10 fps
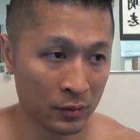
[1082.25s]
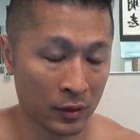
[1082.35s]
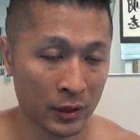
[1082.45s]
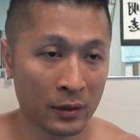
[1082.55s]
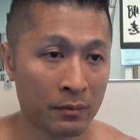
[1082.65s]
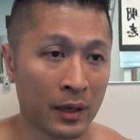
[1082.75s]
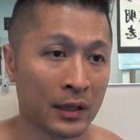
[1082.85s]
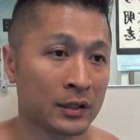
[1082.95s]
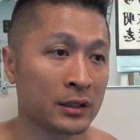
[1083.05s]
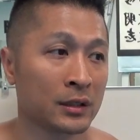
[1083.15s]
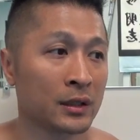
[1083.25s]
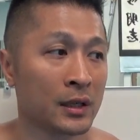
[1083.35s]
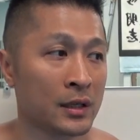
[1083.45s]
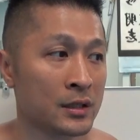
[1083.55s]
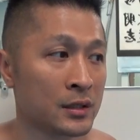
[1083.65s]
look at boxing
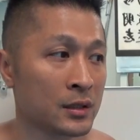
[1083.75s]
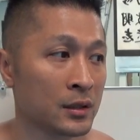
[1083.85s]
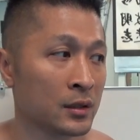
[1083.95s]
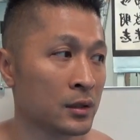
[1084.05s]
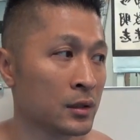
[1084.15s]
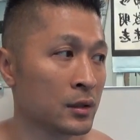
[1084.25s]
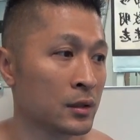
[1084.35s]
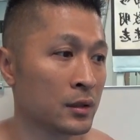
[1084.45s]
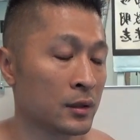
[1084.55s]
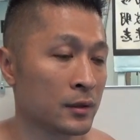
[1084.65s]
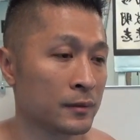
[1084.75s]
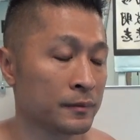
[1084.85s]
as um,